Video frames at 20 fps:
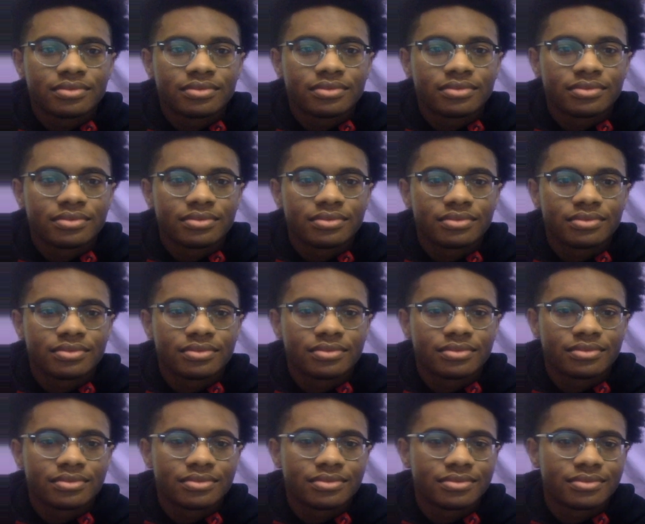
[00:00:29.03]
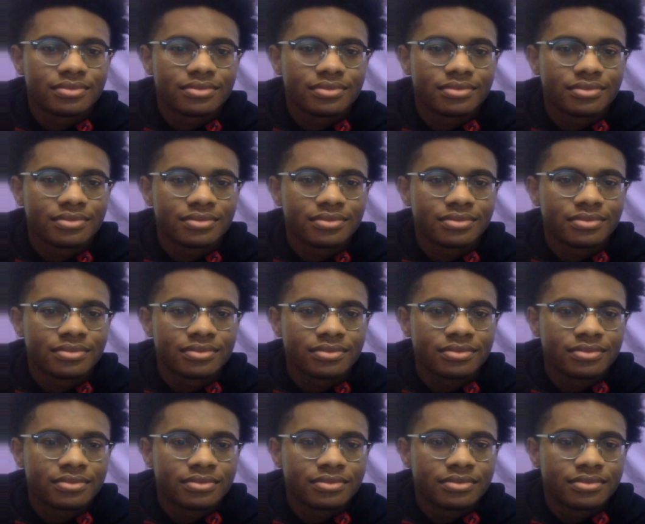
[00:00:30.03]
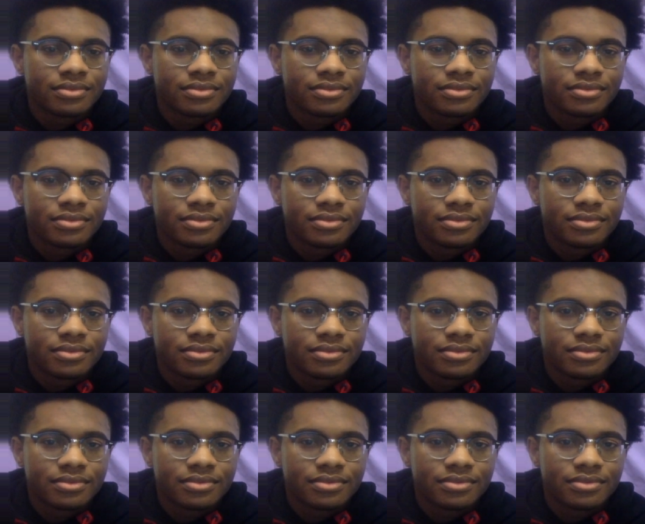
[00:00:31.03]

This person isn't speaking.